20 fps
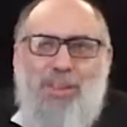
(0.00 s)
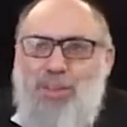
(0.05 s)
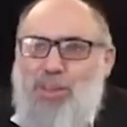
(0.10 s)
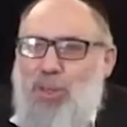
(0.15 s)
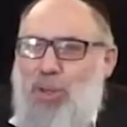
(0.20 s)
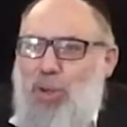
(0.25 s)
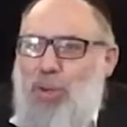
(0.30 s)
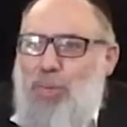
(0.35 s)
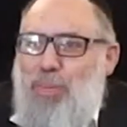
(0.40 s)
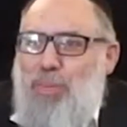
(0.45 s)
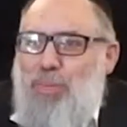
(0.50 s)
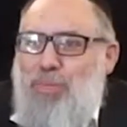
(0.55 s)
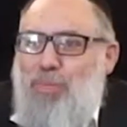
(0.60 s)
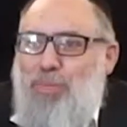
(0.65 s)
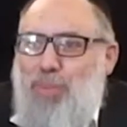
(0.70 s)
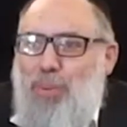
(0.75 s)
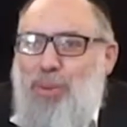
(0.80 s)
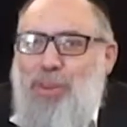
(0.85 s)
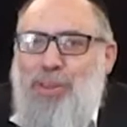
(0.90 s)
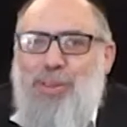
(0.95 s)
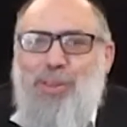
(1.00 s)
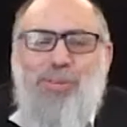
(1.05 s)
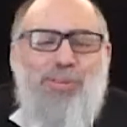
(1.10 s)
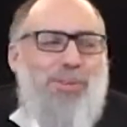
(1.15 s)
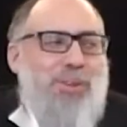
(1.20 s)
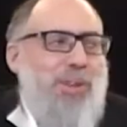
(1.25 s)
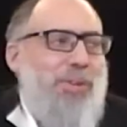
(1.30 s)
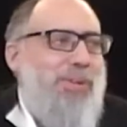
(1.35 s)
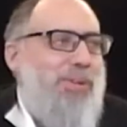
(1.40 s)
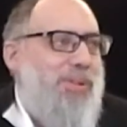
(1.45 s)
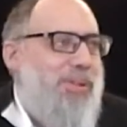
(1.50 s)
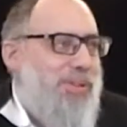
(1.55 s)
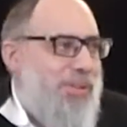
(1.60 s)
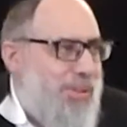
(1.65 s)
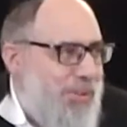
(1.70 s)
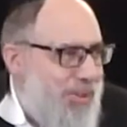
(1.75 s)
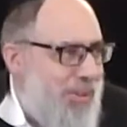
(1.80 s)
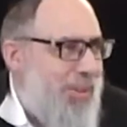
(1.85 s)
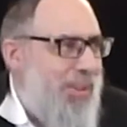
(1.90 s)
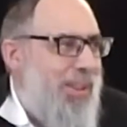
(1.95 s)
whole point of Torah
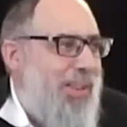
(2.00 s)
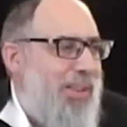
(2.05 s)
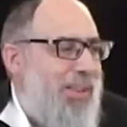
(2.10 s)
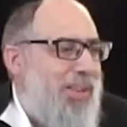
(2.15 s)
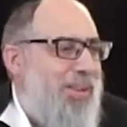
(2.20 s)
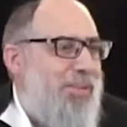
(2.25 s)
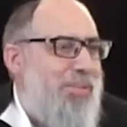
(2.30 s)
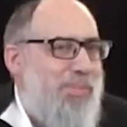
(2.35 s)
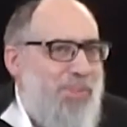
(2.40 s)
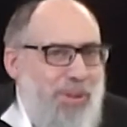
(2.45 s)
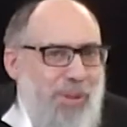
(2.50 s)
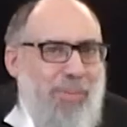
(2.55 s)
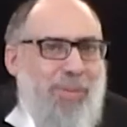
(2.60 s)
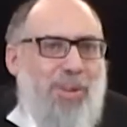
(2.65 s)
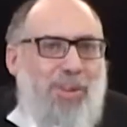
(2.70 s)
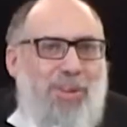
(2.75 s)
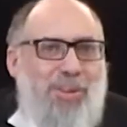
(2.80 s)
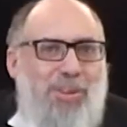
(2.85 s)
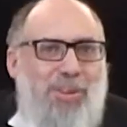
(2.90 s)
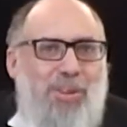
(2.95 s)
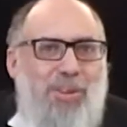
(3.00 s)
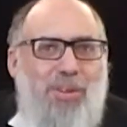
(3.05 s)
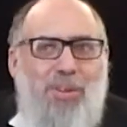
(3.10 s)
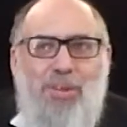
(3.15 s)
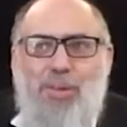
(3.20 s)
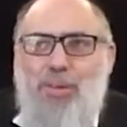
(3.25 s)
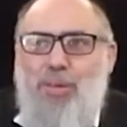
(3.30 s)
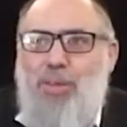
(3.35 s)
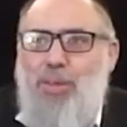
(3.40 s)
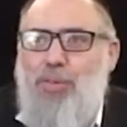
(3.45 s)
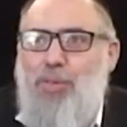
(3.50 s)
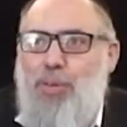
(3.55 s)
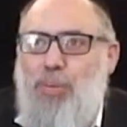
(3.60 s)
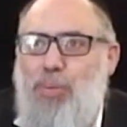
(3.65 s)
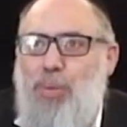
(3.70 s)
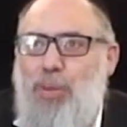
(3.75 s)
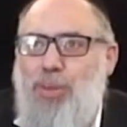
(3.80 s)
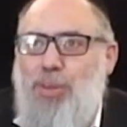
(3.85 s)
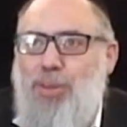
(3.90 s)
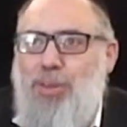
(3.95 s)
is pnimius, a different
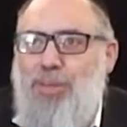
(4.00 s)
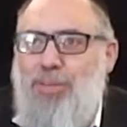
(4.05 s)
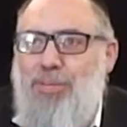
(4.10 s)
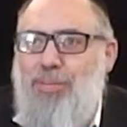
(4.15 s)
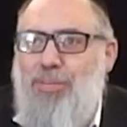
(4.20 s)
person.